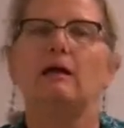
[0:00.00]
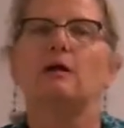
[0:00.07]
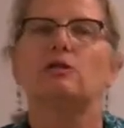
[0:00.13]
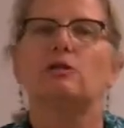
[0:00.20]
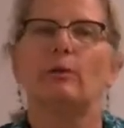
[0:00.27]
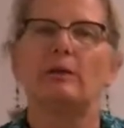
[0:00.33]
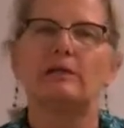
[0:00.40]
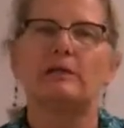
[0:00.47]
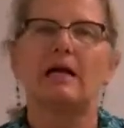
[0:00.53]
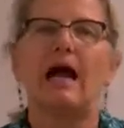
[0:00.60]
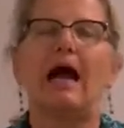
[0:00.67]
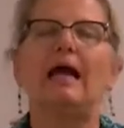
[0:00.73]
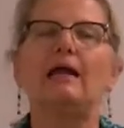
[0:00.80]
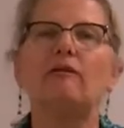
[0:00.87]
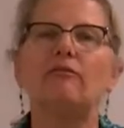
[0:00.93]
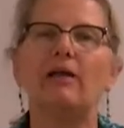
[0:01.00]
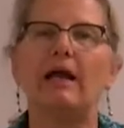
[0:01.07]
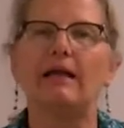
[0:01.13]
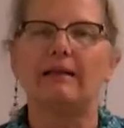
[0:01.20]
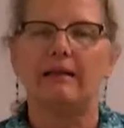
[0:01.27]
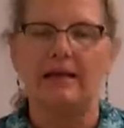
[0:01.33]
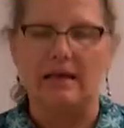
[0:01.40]
So it's kind of
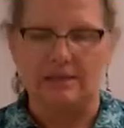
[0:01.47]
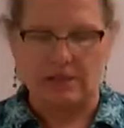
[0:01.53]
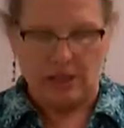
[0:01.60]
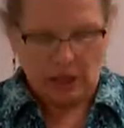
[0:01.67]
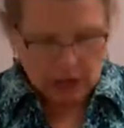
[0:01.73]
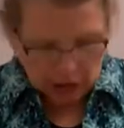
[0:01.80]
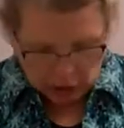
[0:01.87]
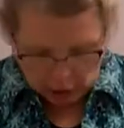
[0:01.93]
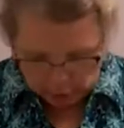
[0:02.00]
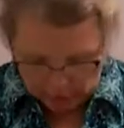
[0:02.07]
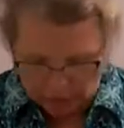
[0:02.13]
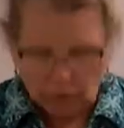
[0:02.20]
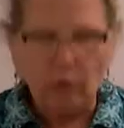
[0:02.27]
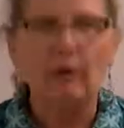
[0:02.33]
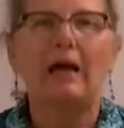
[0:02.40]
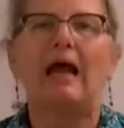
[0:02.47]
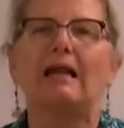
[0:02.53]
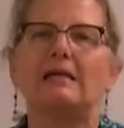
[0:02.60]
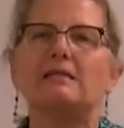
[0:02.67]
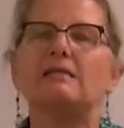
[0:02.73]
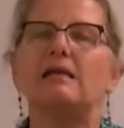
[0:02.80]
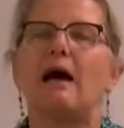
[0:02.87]
like this. You can do it on
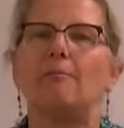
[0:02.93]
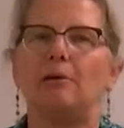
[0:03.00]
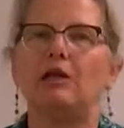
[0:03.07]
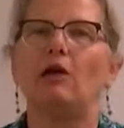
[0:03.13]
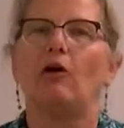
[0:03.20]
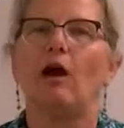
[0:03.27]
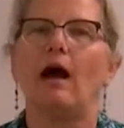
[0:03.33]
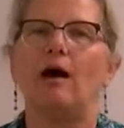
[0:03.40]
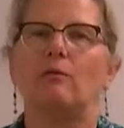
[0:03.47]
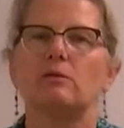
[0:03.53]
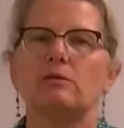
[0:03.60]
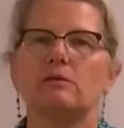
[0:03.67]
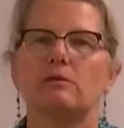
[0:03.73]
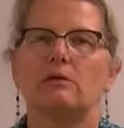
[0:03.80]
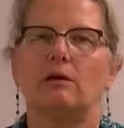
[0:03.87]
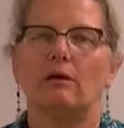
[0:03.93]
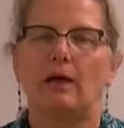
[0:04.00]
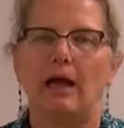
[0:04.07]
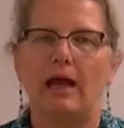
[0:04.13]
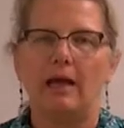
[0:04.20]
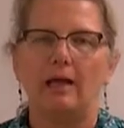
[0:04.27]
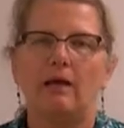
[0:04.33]
a step in your house,
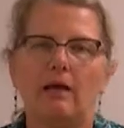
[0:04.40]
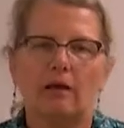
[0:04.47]
okay?